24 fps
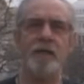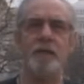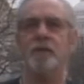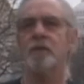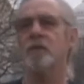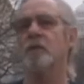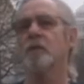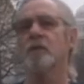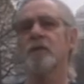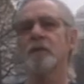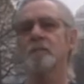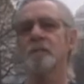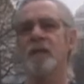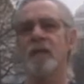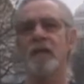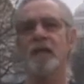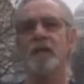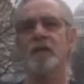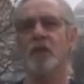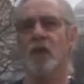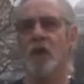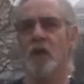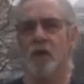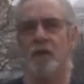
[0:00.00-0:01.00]
including
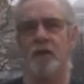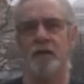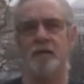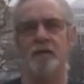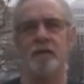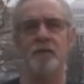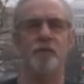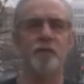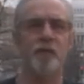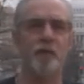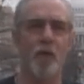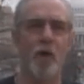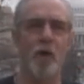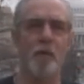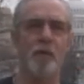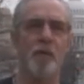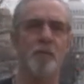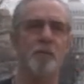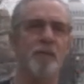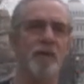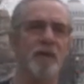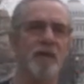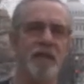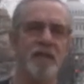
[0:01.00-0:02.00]
many current and former
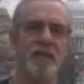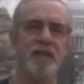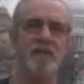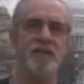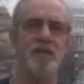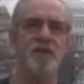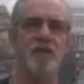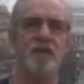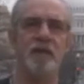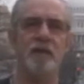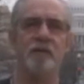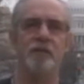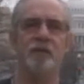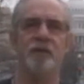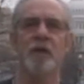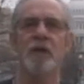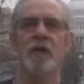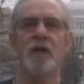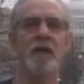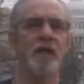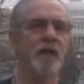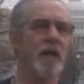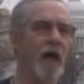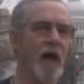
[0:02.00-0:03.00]
police chiefs,
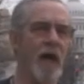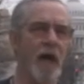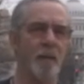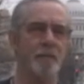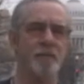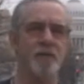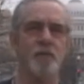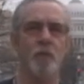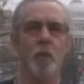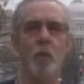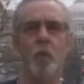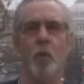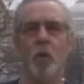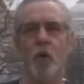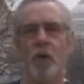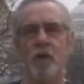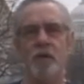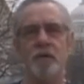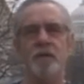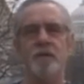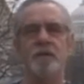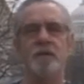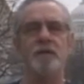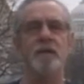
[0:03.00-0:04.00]
cops,
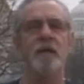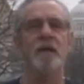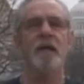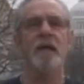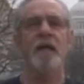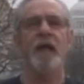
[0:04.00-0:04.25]
wardens,